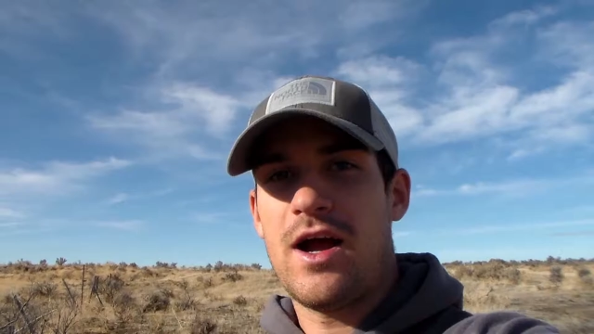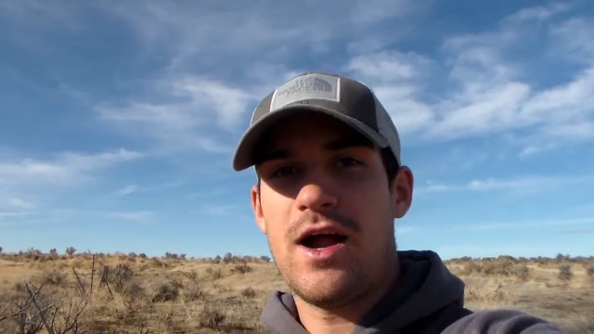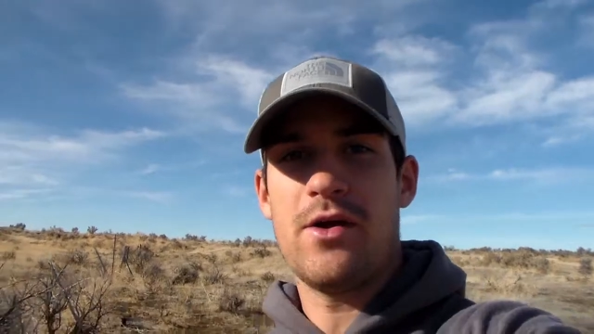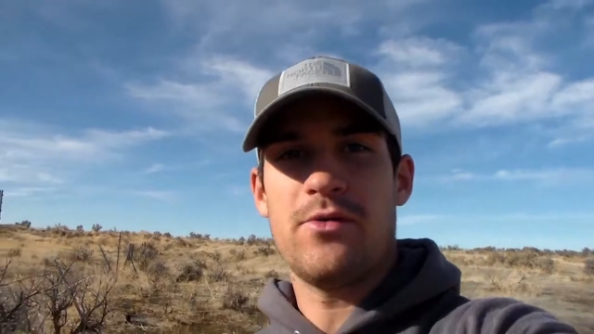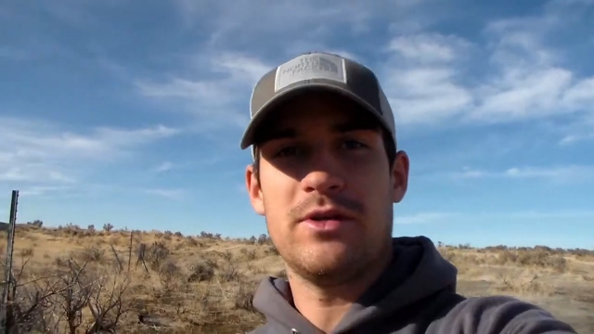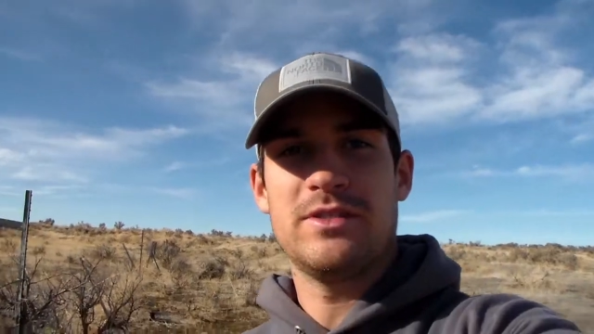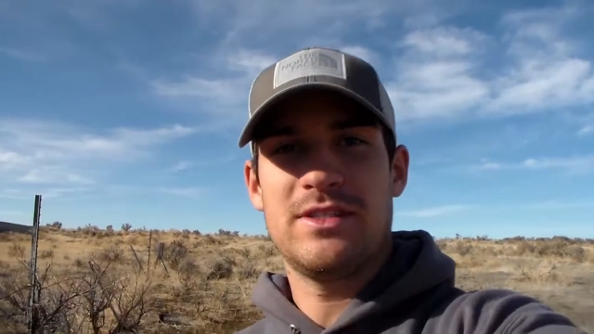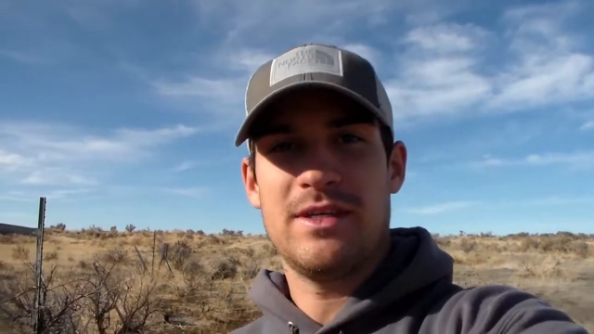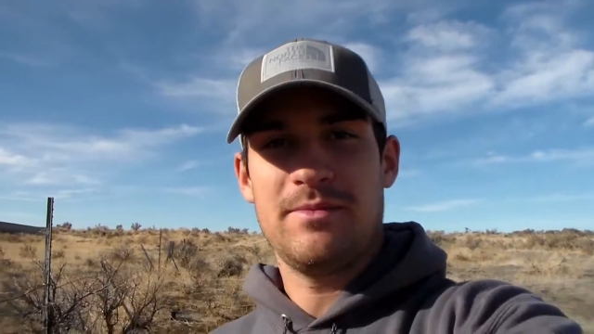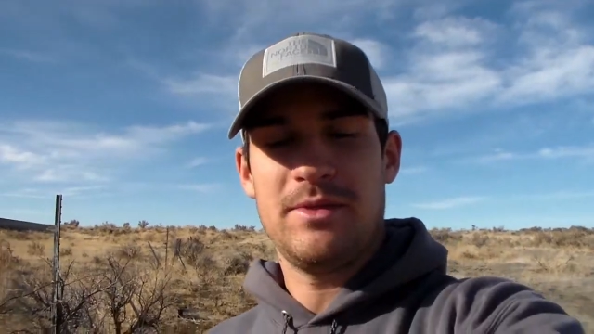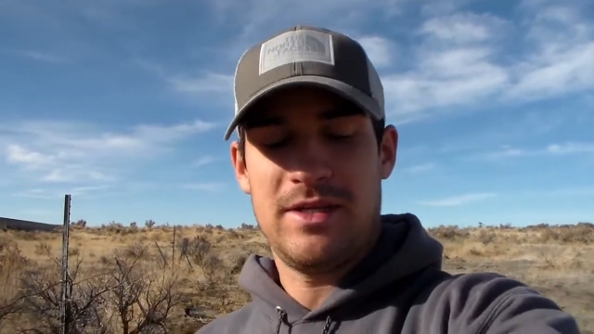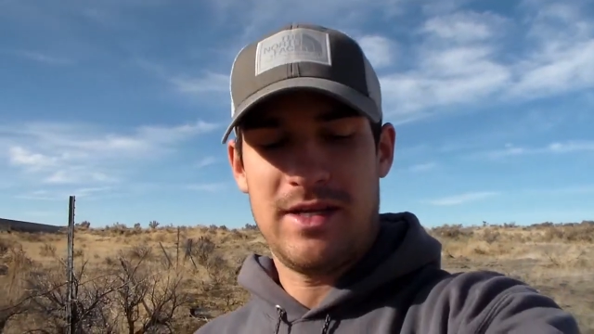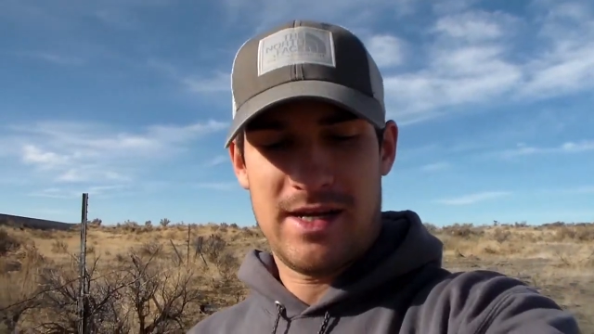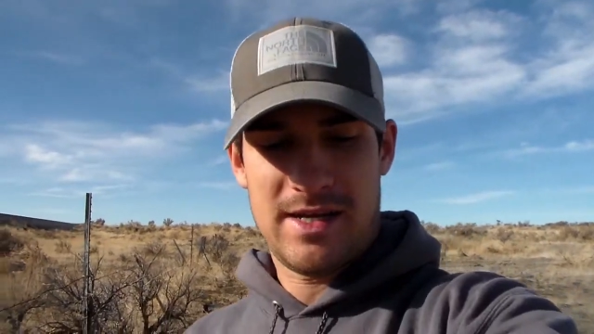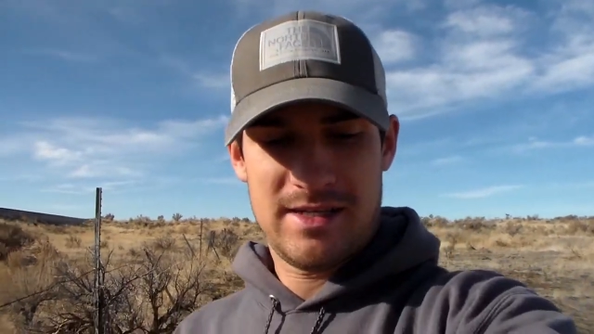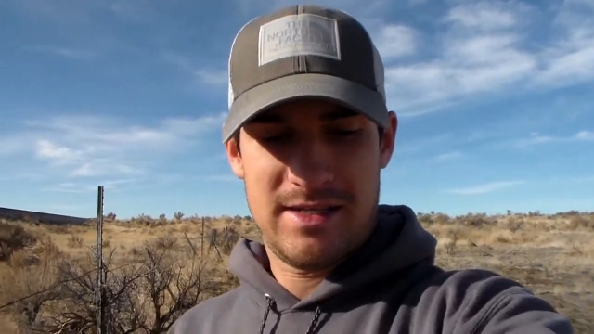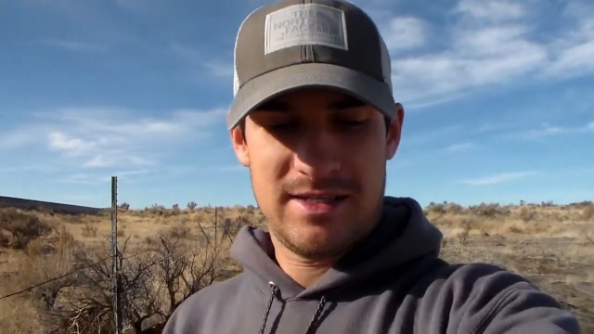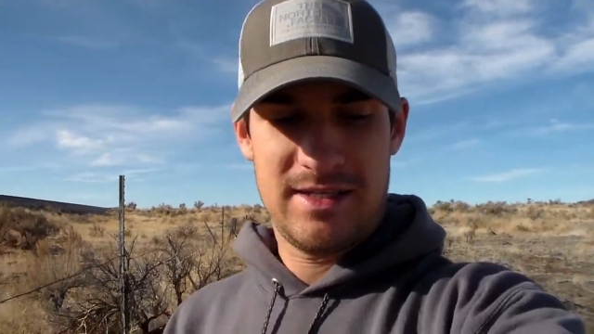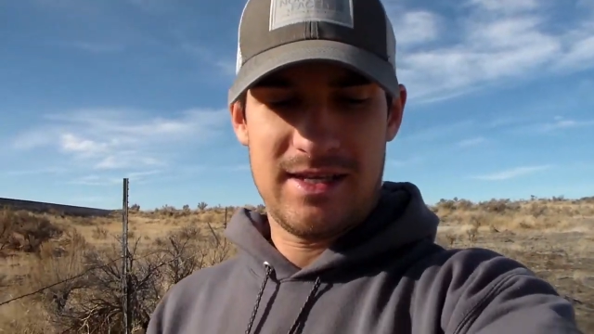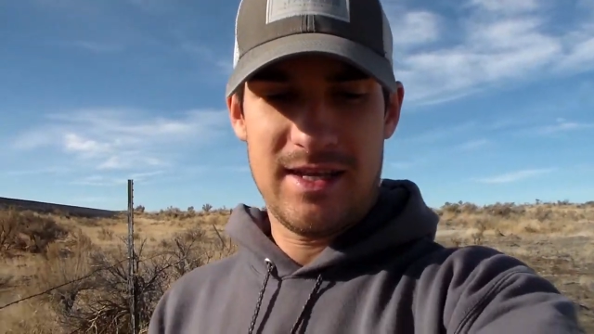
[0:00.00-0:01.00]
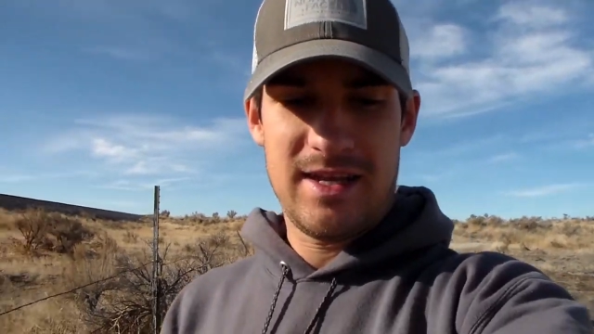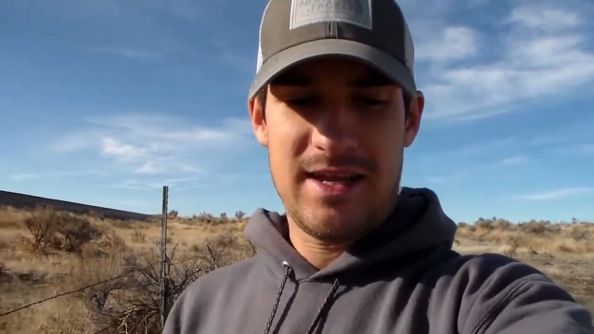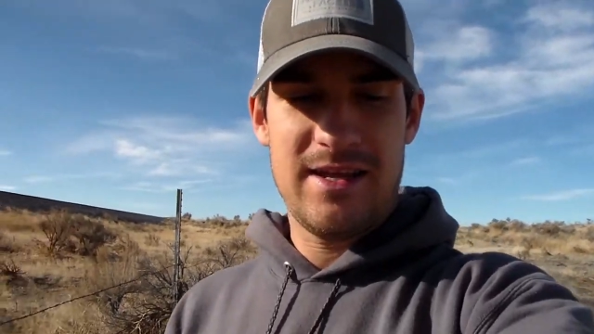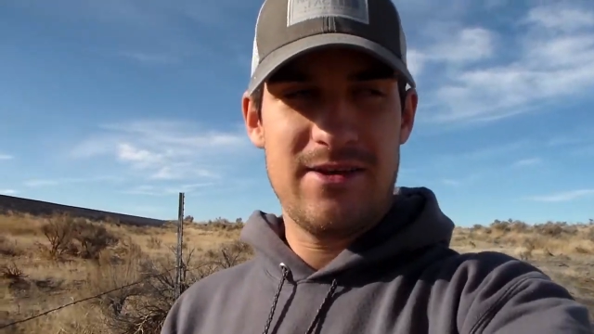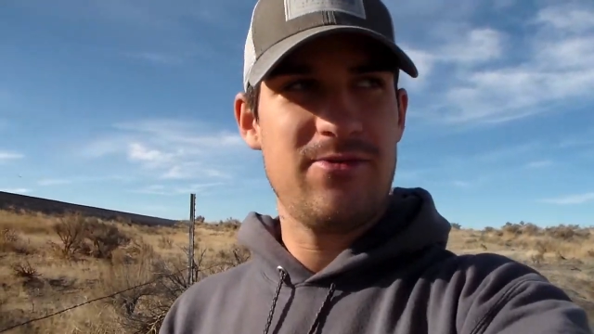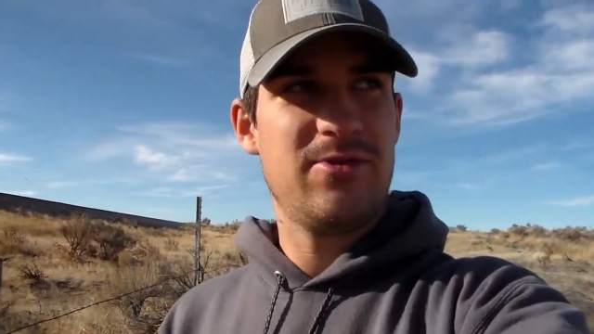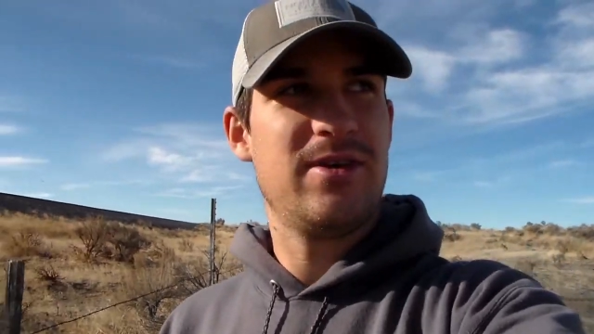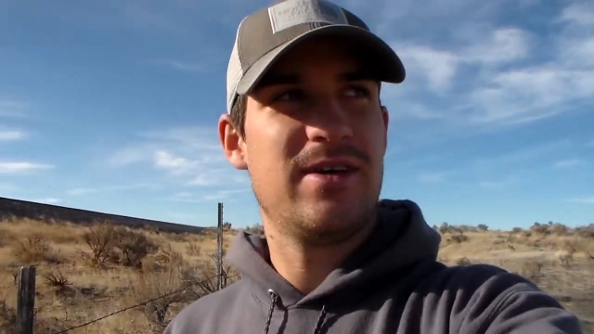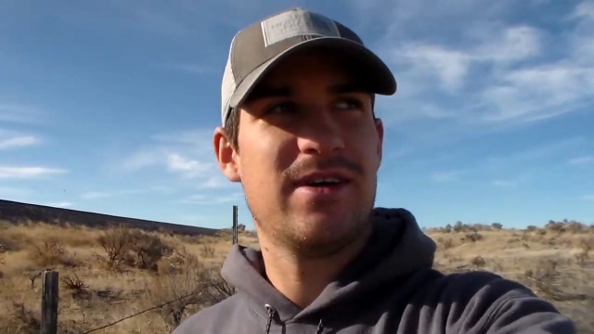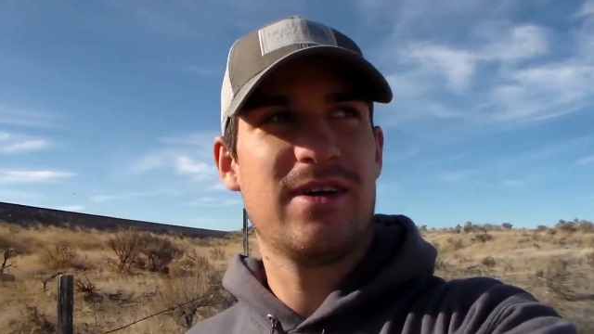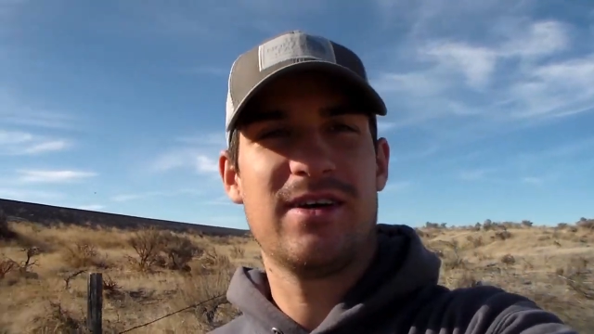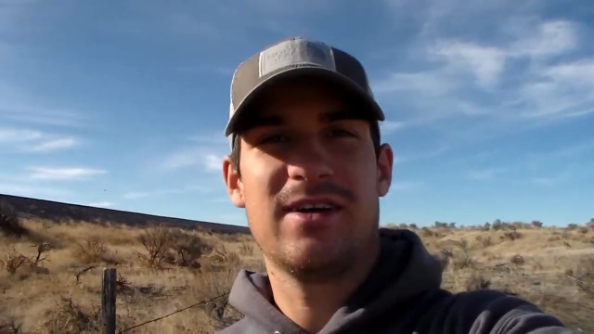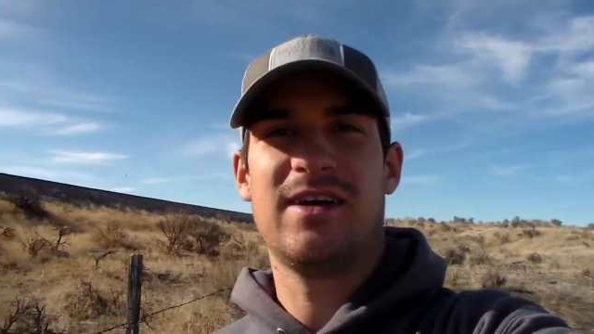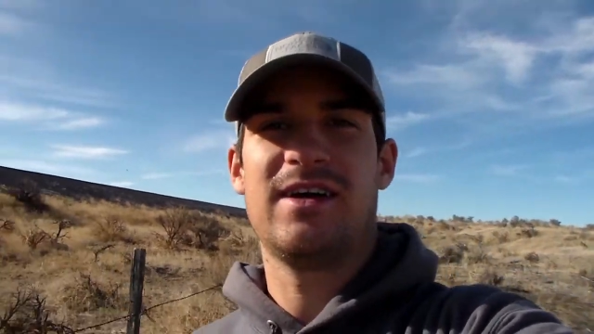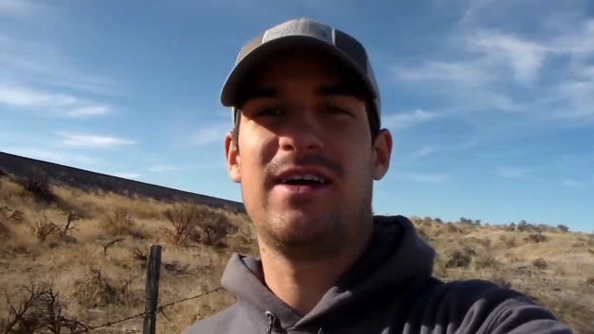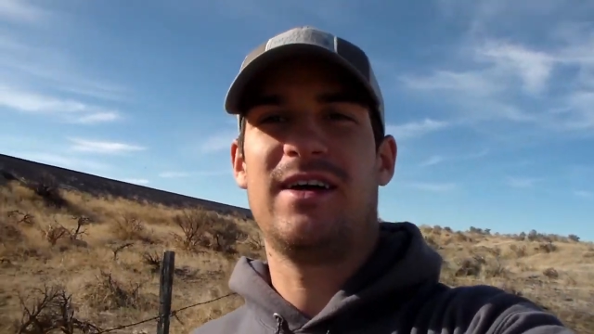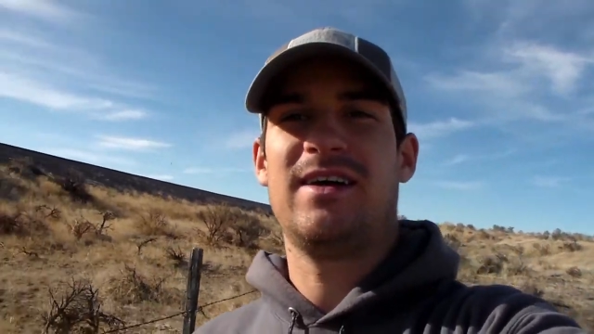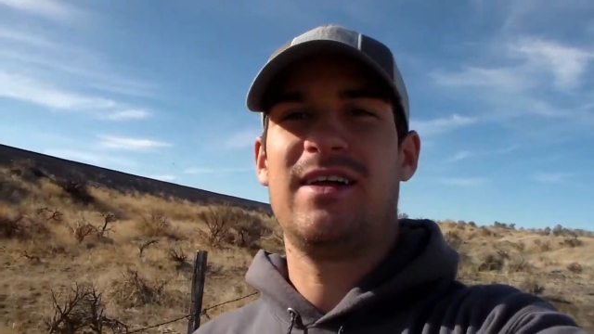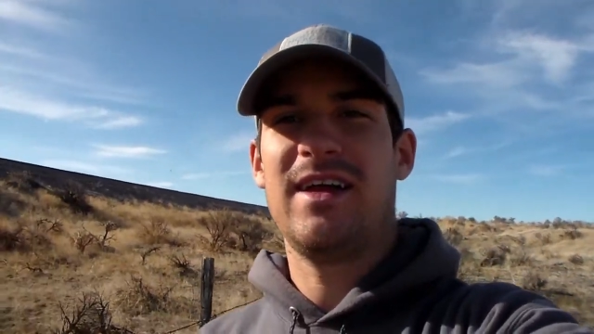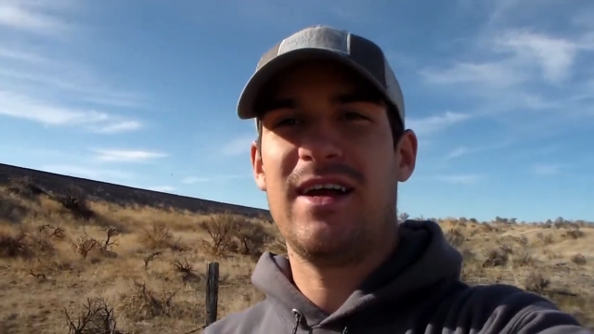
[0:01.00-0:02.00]
Alright, what's up you guys? Today we're
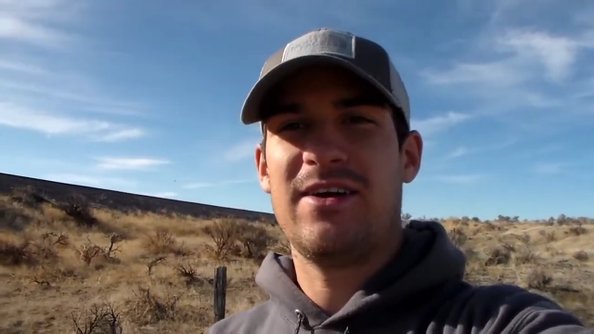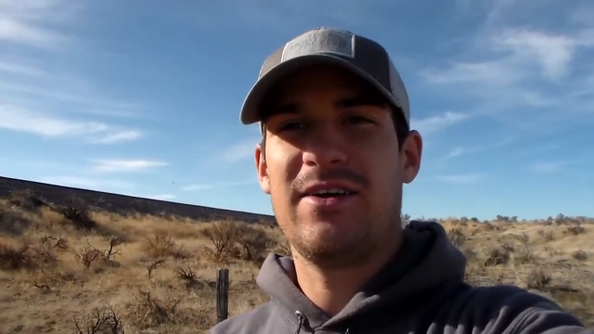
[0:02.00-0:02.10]
uh,